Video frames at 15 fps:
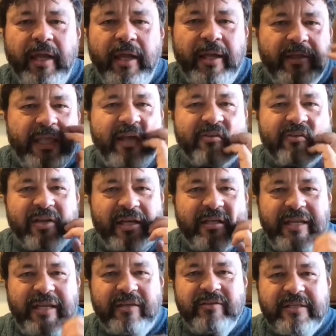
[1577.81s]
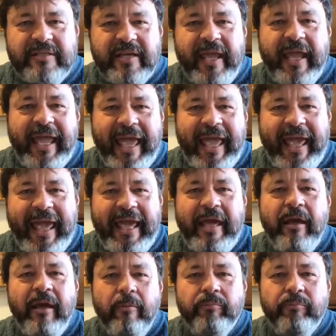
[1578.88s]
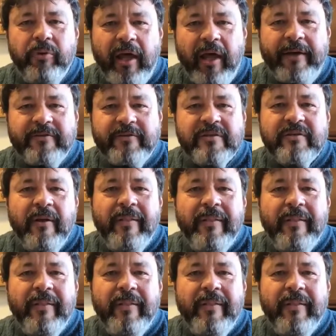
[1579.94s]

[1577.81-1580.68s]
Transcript: And yes, I did say A plus,